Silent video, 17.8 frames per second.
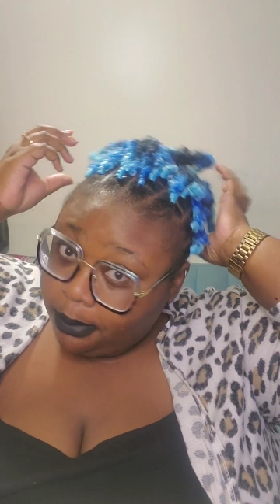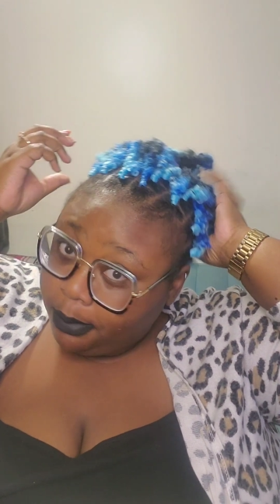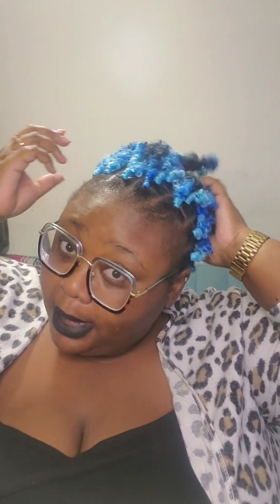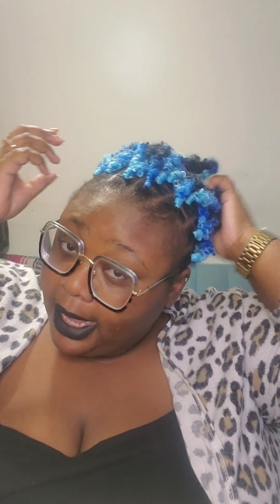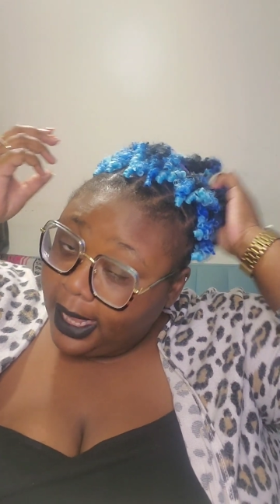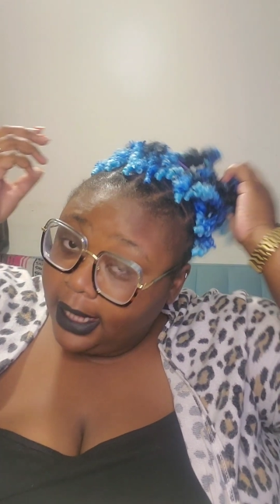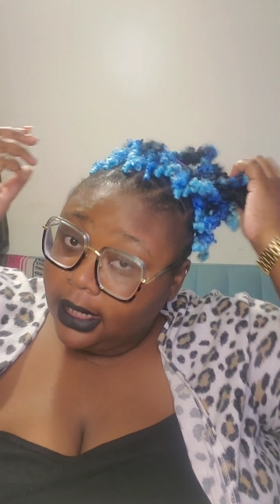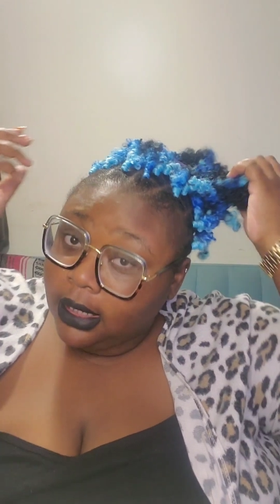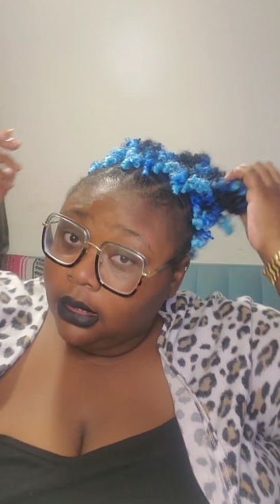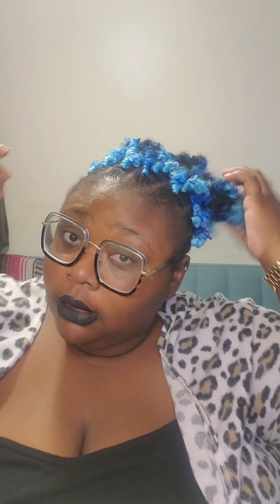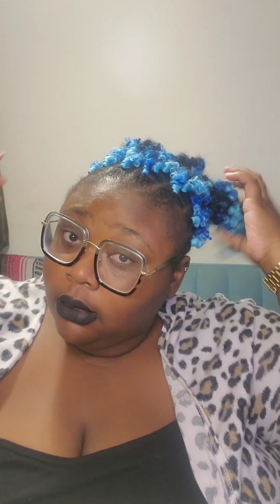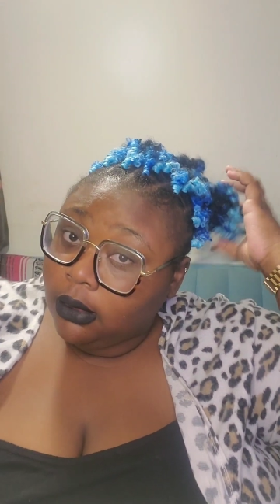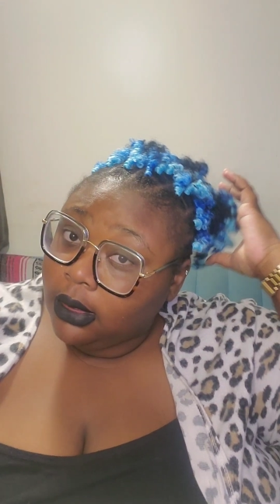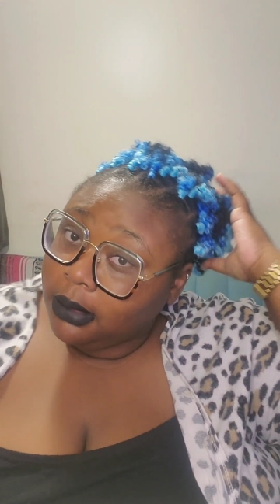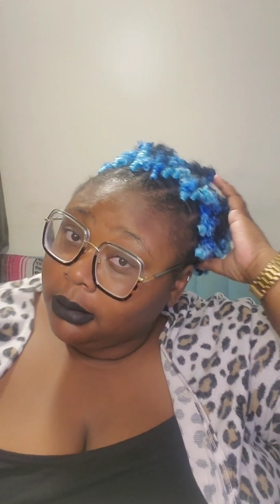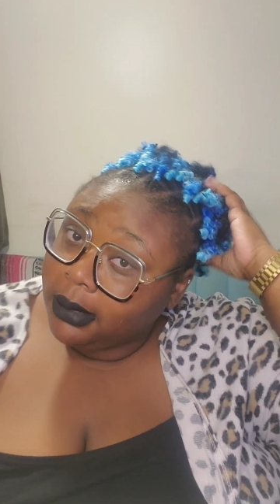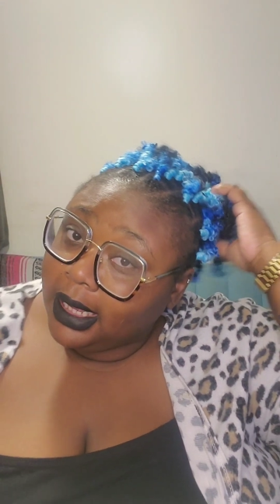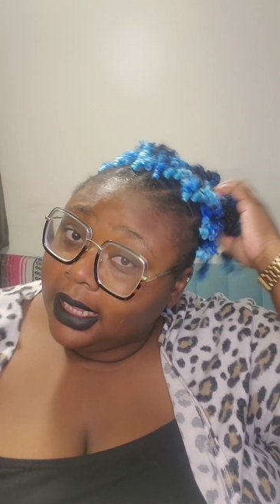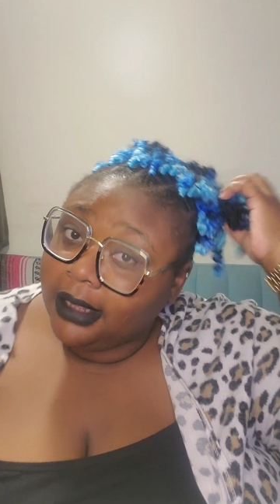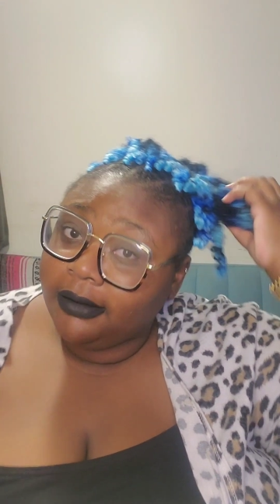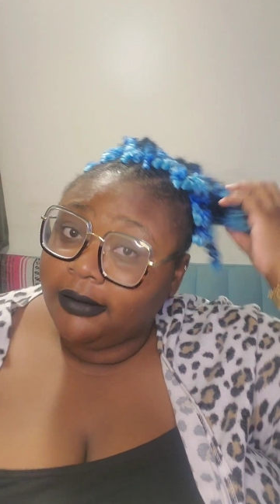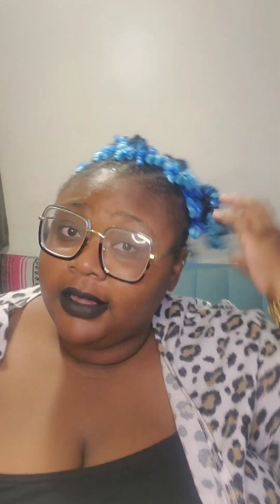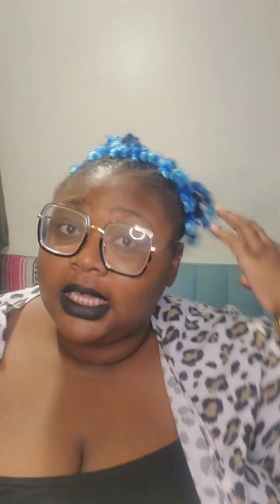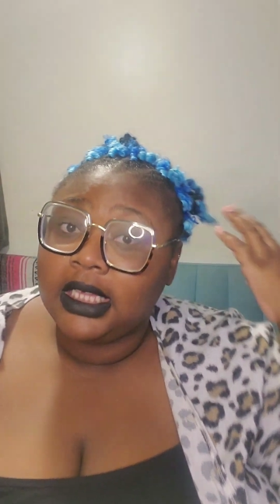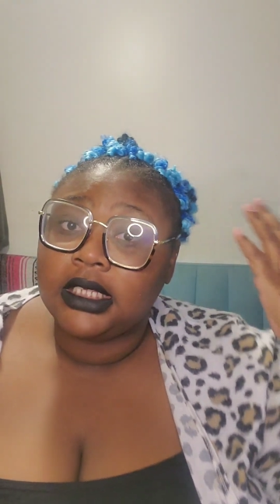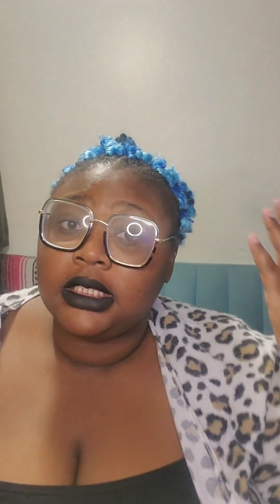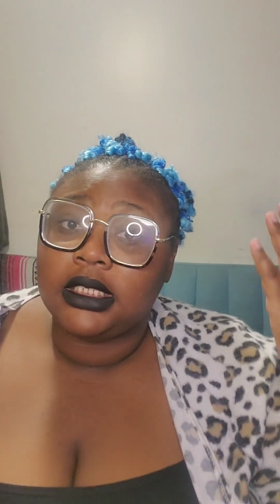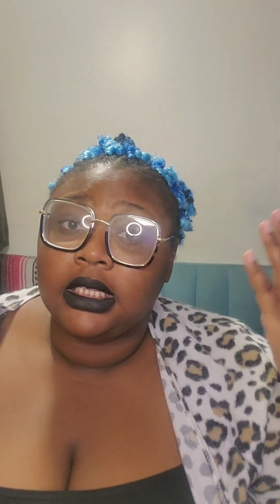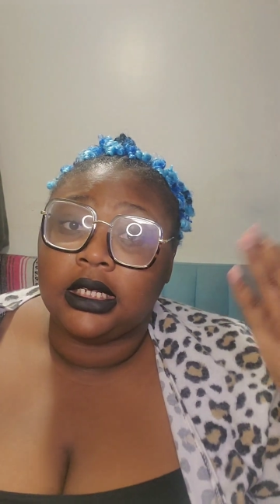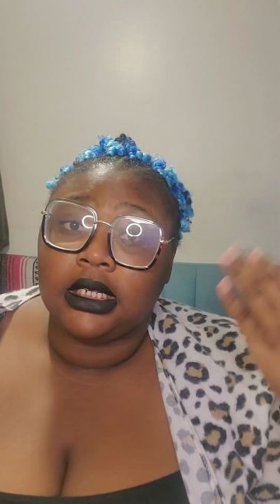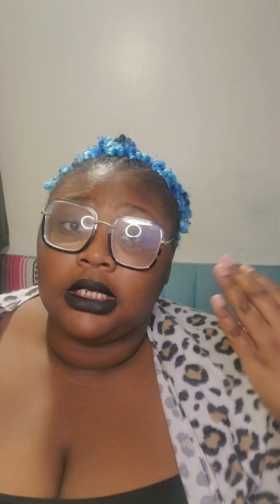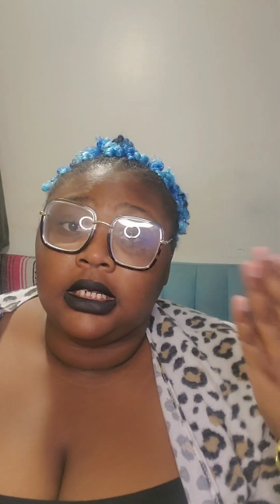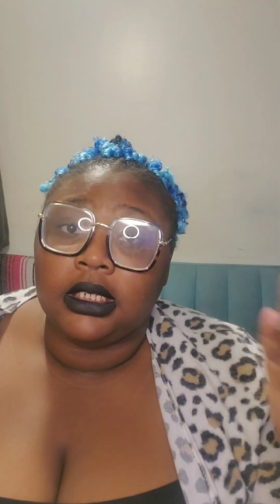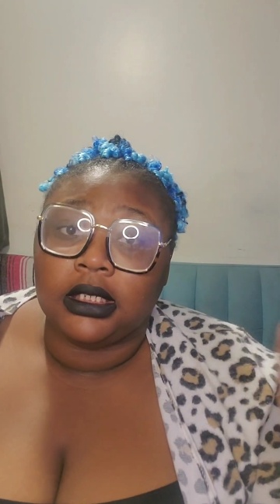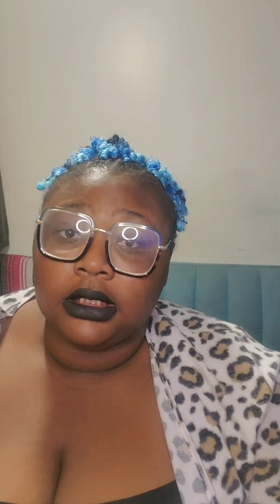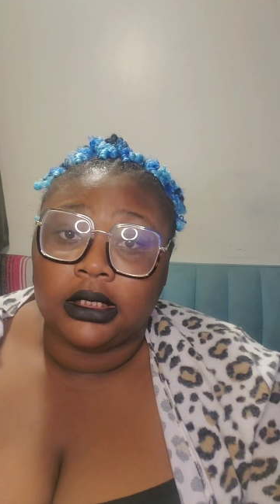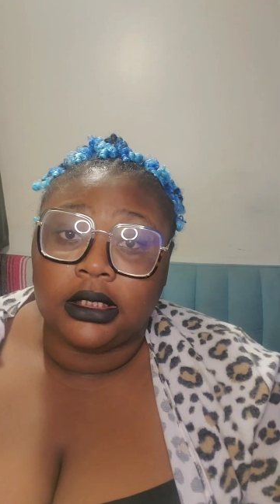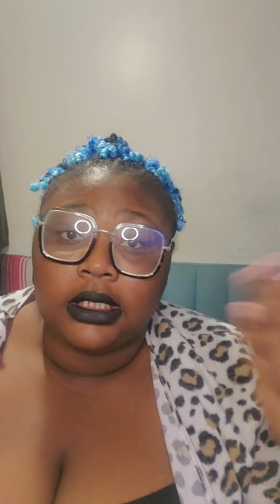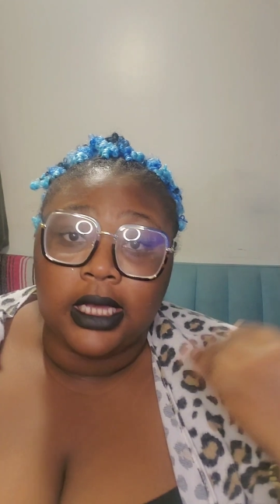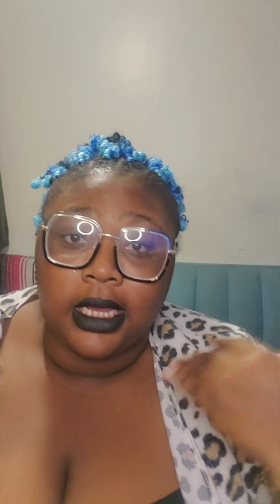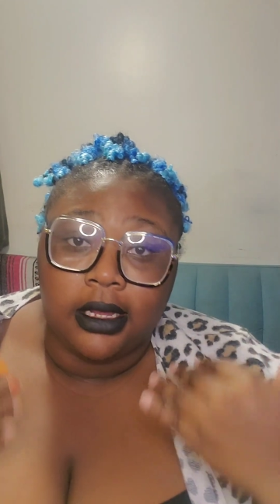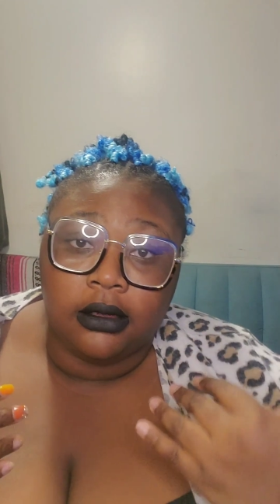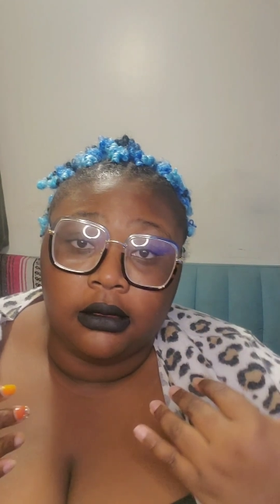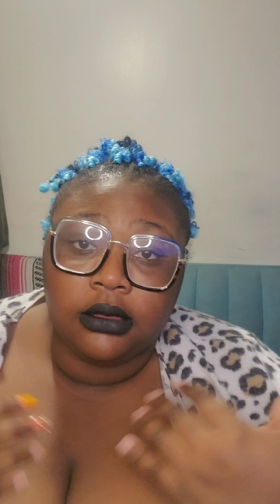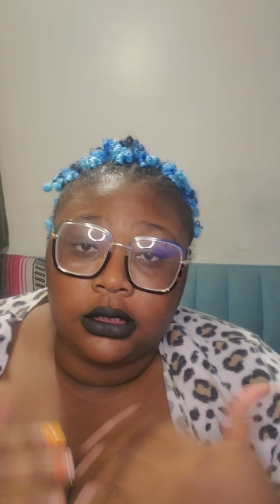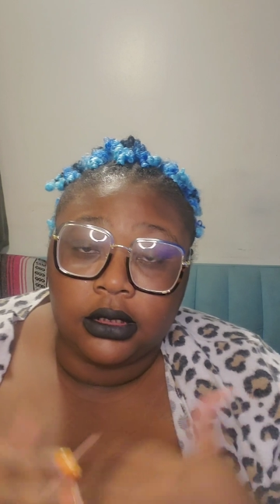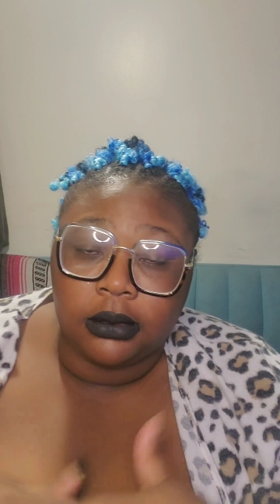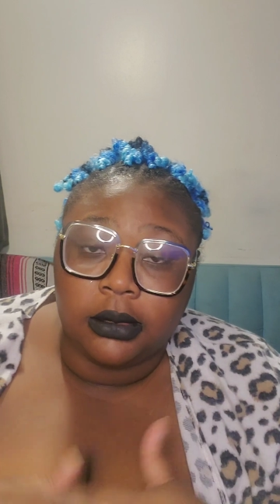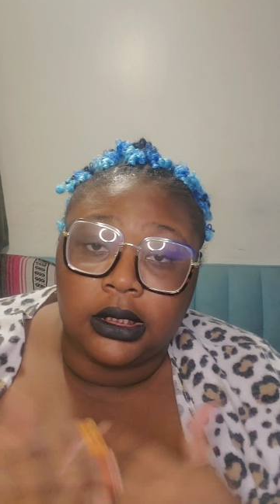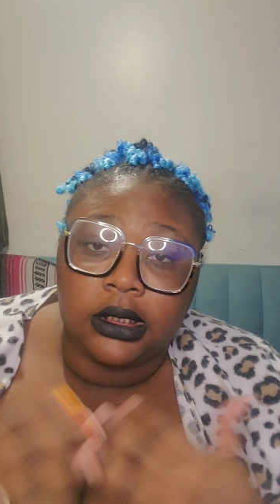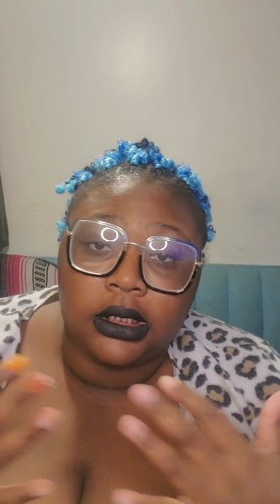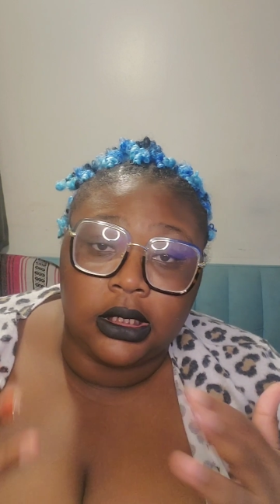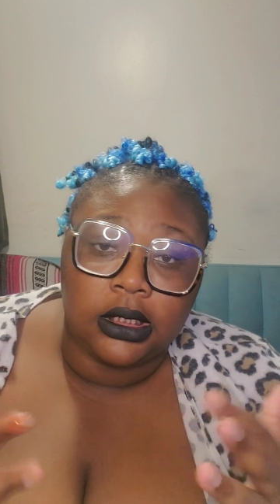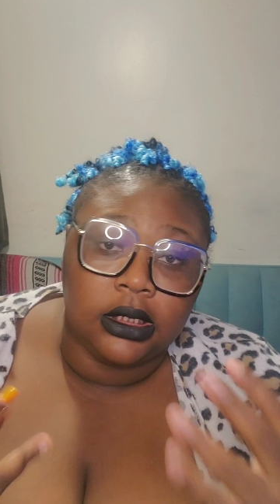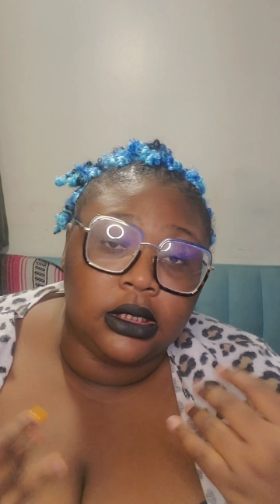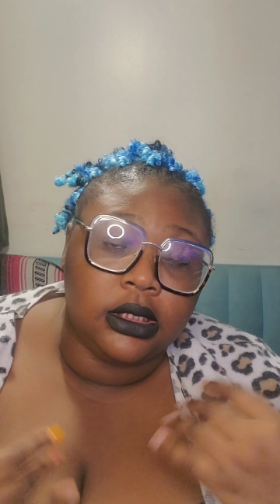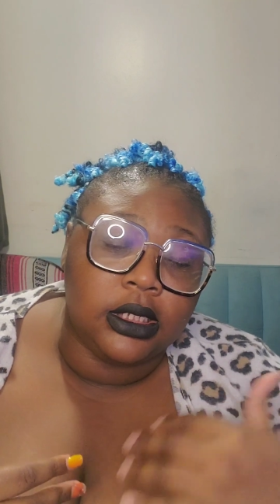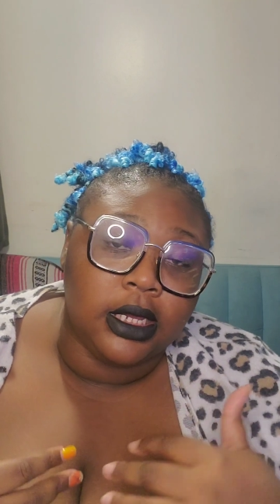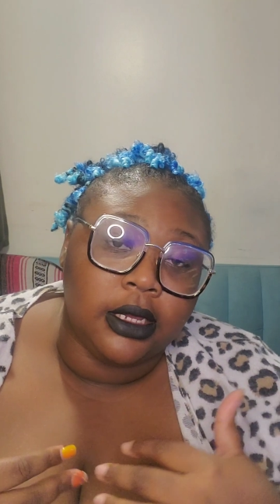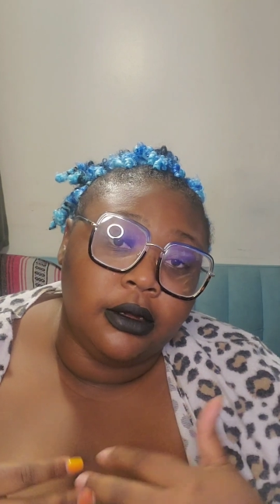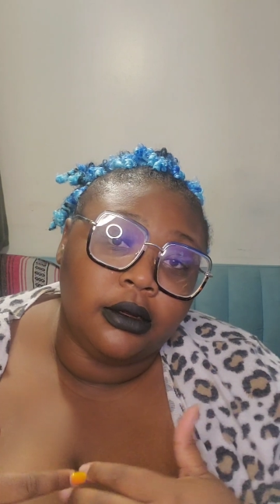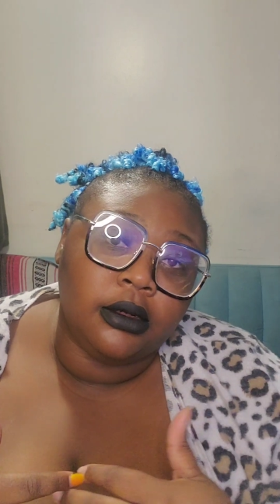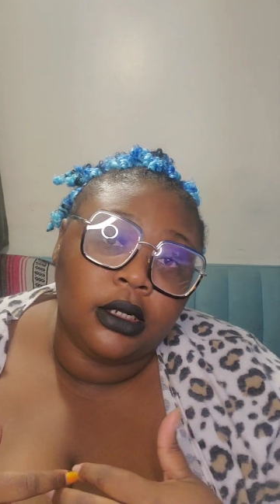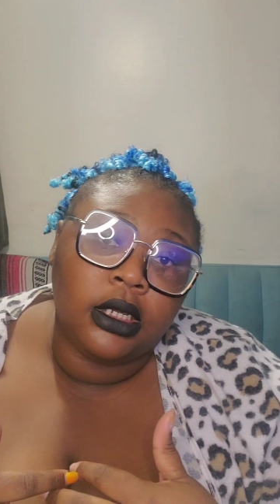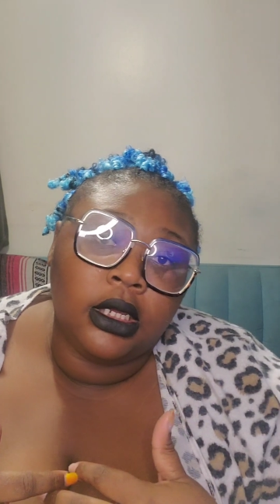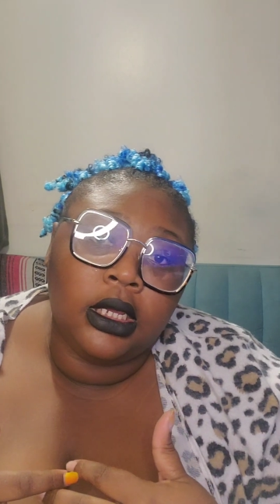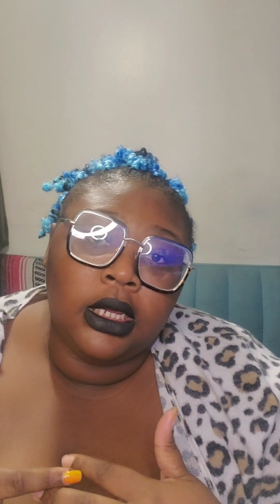back on my face than it does down, so I'm gonna take it down